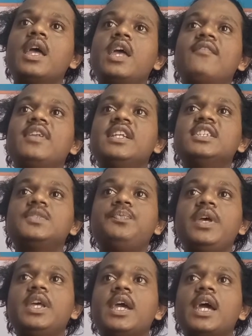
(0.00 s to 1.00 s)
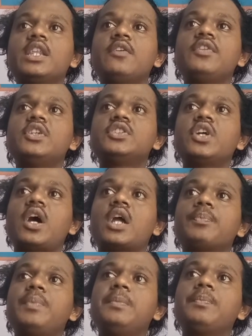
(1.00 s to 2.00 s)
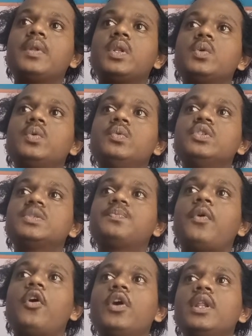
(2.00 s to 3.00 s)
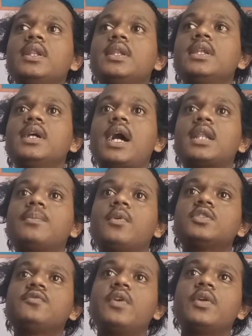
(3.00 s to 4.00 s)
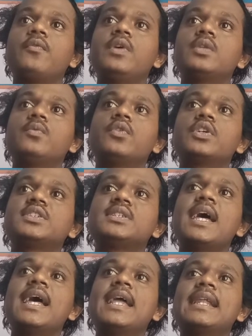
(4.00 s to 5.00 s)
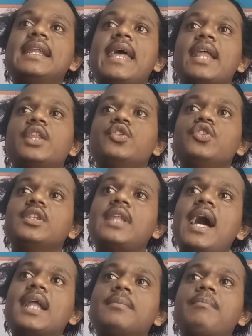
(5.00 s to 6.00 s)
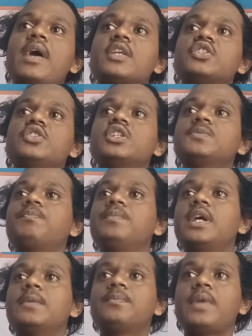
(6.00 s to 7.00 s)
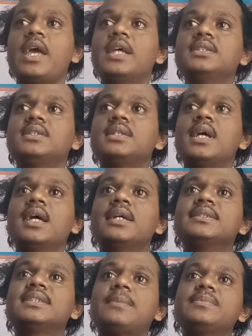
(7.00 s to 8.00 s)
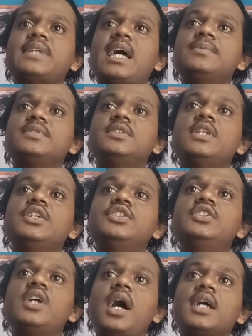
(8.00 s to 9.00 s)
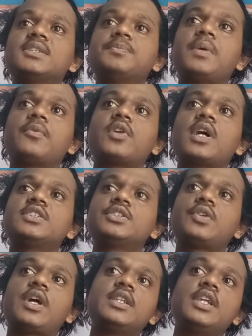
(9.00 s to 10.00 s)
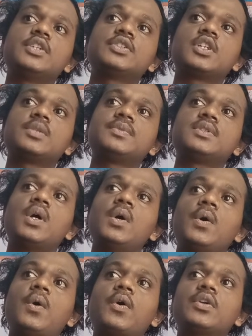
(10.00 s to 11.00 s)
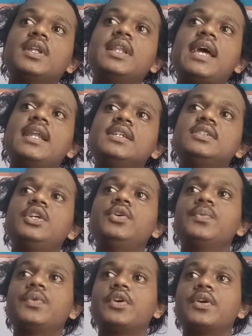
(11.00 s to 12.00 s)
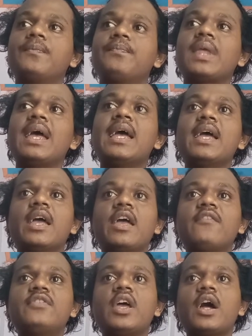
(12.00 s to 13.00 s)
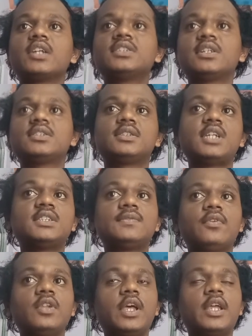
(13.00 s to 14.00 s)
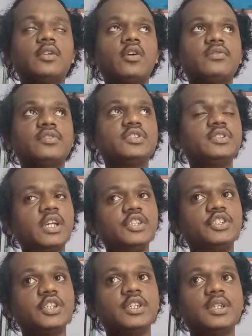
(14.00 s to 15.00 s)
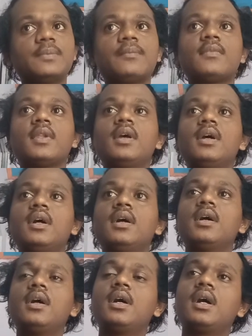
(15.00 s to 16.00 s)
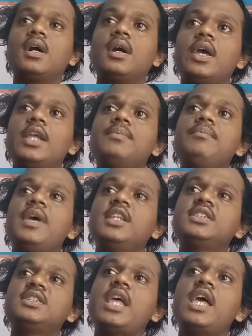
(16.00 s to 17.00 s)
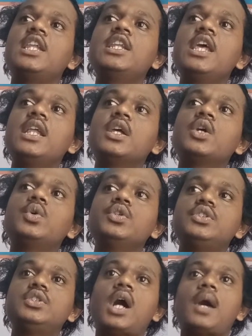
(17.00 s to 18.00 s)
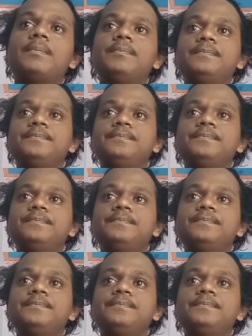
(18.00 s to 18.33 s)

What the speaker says: Even in speaking activities there are people who spoil the atmosphere with words that do not match their place. Sometimes they just memorize trending terms or the latest humor. If they are successful in conversation, it means they did a good job.